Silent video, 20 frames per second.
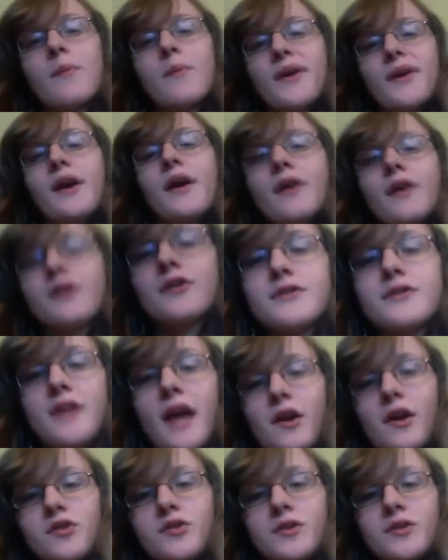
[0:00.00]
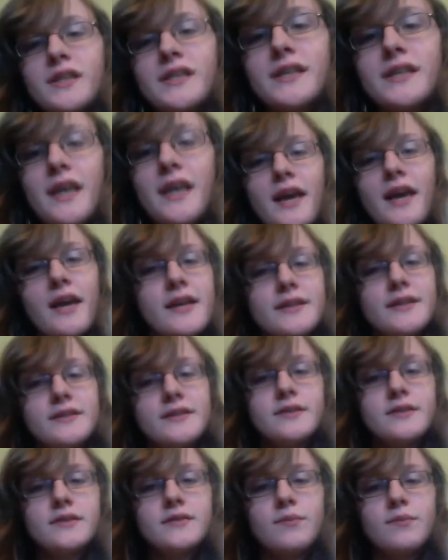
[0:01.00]
my characters actually
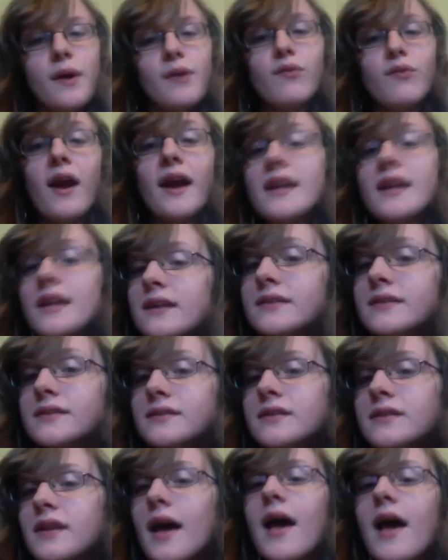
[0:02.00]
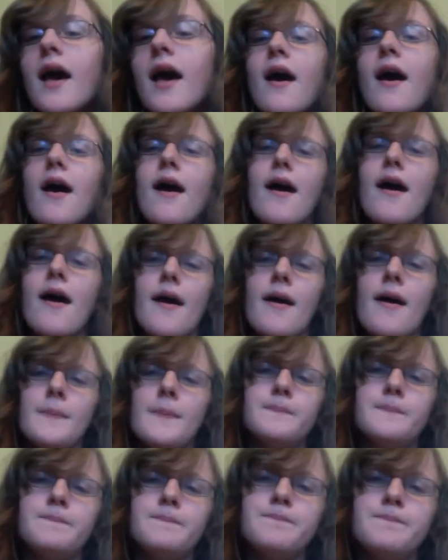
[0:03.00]
and my writings.
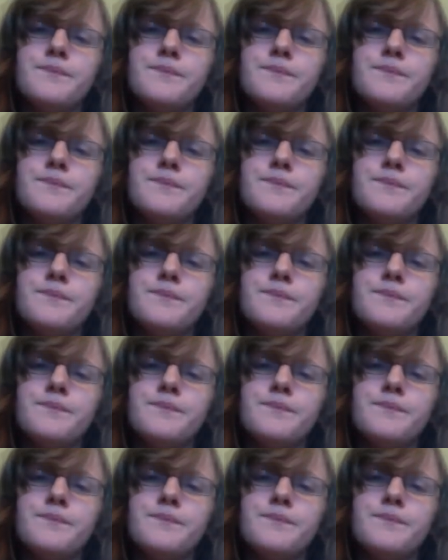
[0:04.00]
Um,